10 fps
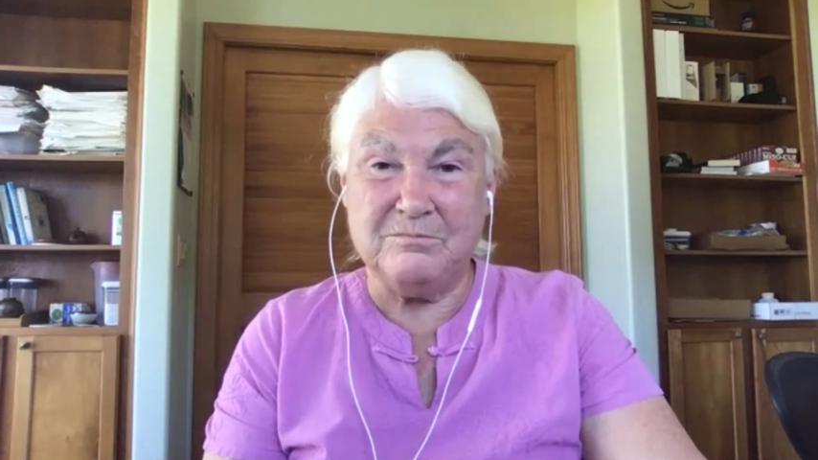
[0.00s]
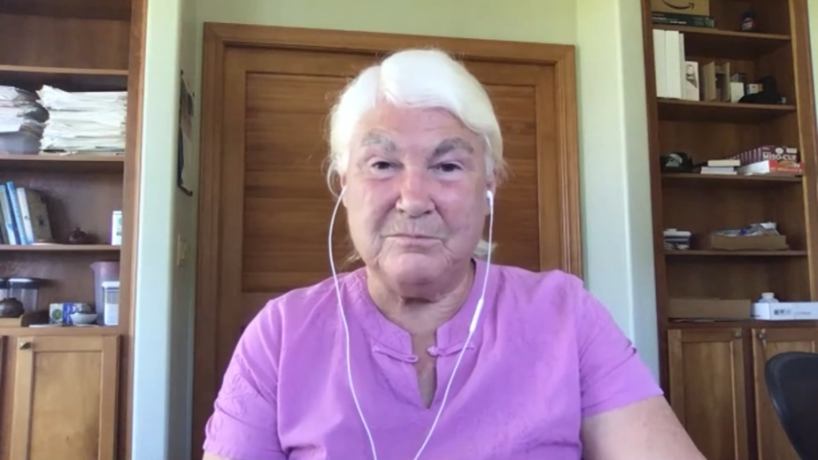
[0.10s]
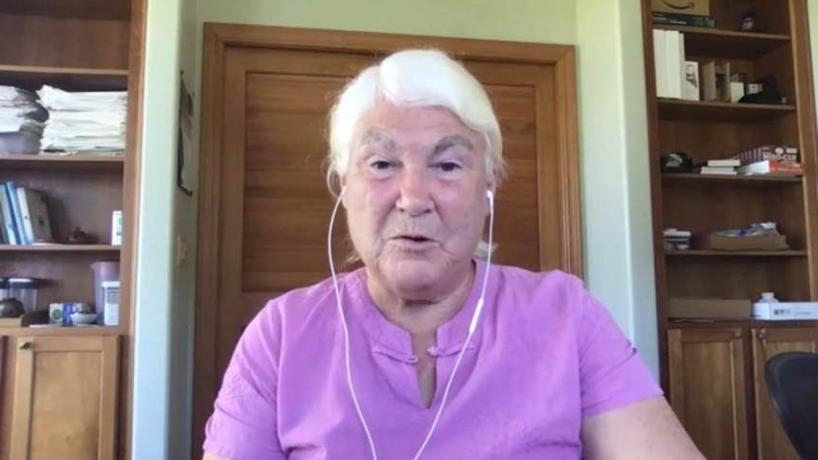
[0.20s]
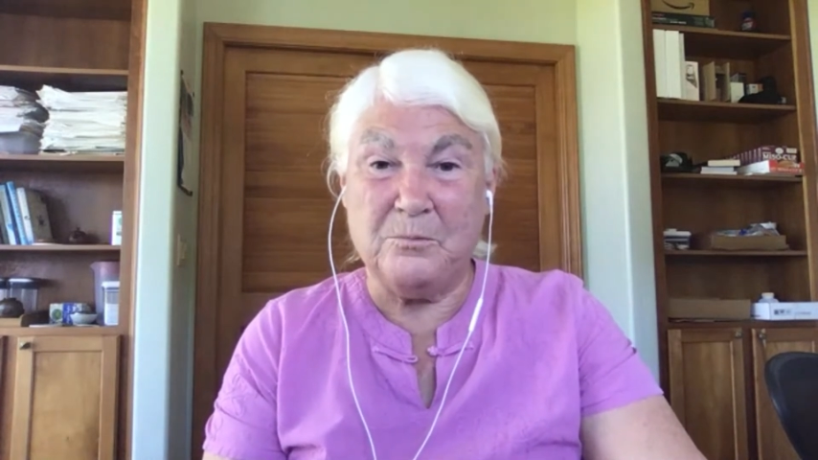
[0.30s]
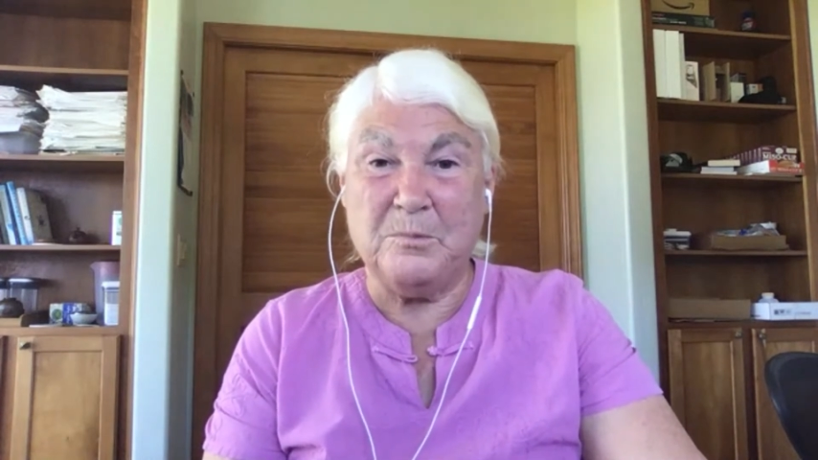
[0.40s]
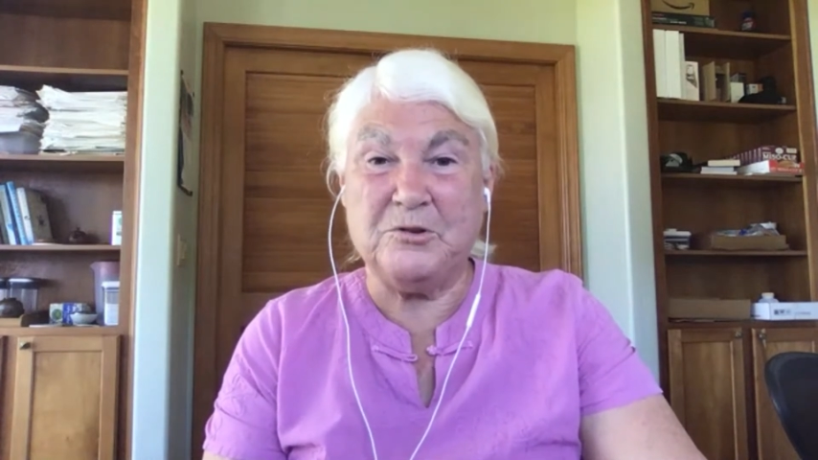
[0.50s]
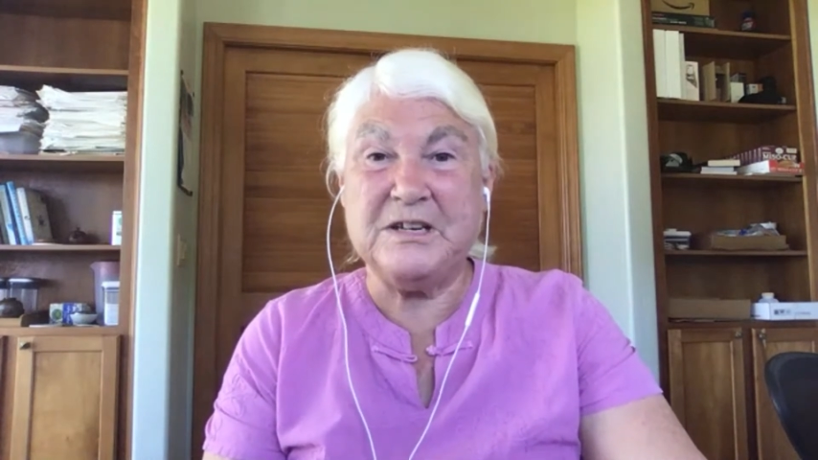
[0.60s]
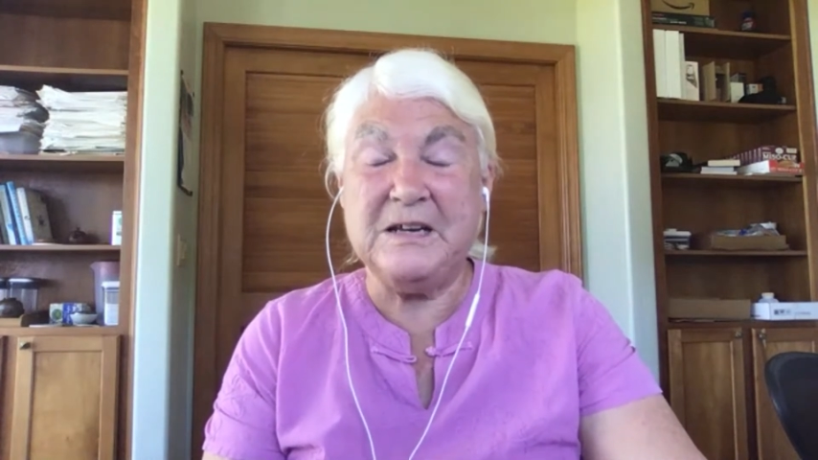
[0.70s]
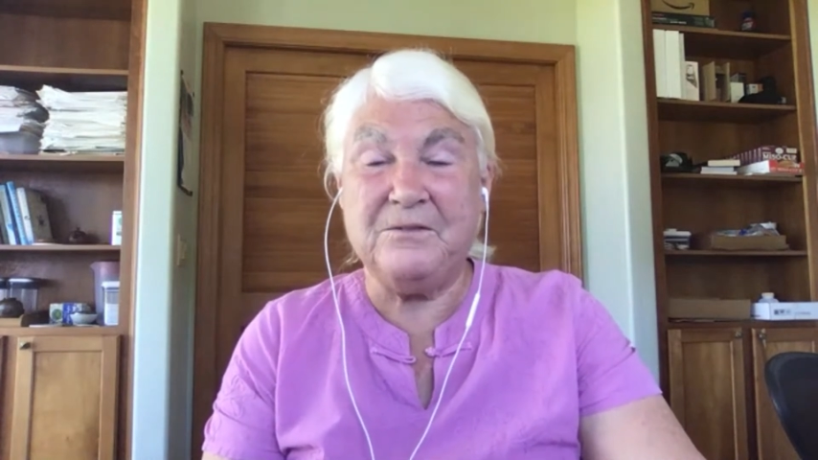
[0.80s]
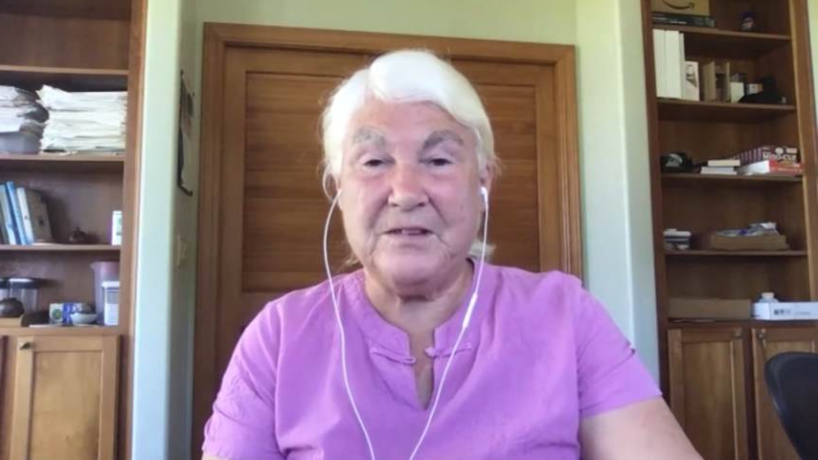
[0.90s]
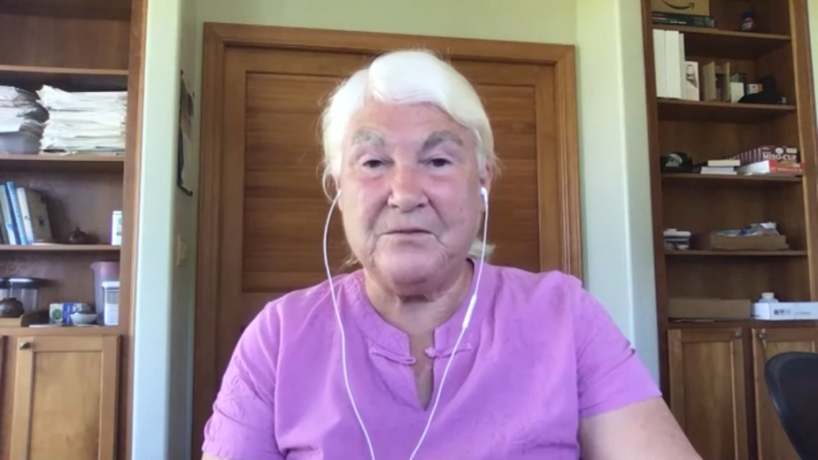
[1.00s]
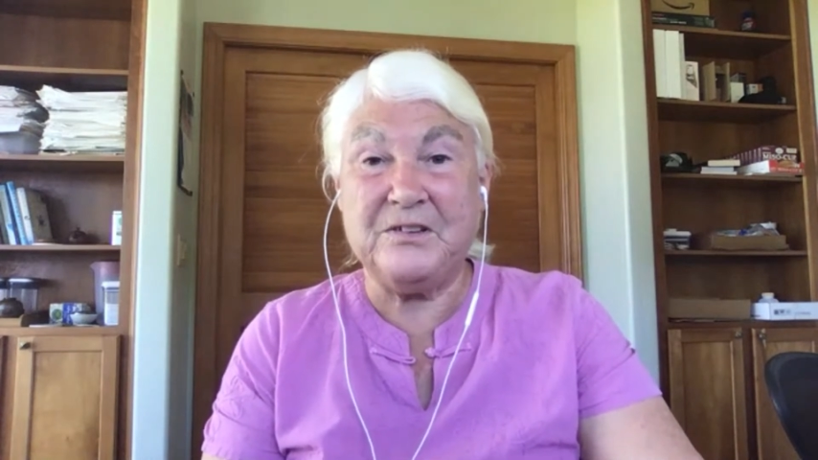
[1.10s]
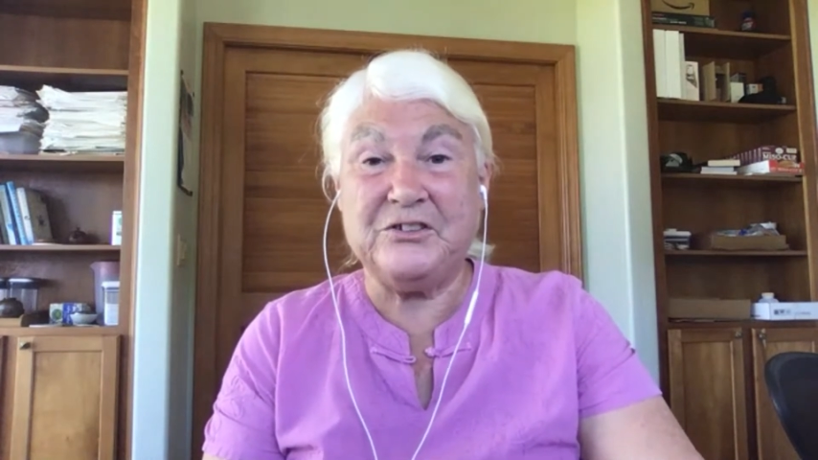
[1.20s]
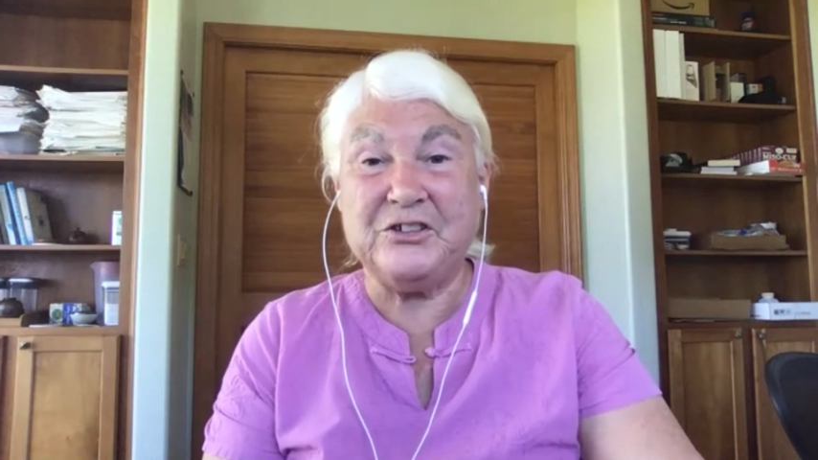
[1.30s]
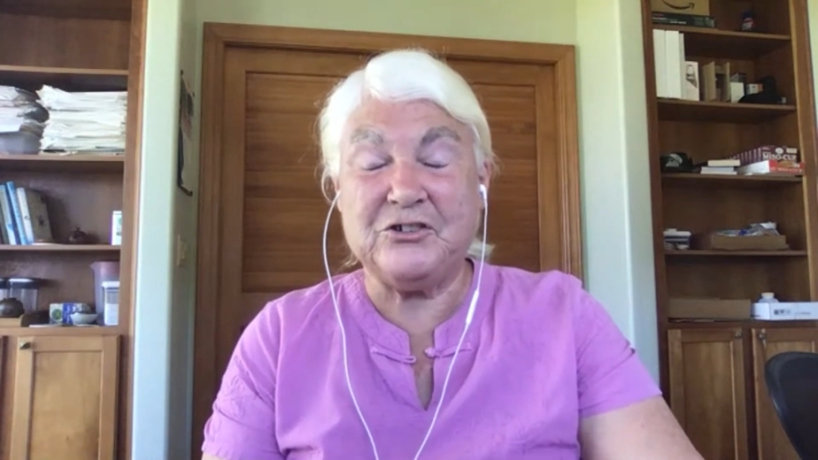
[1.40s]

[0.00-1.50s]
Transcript: mo- motif that fits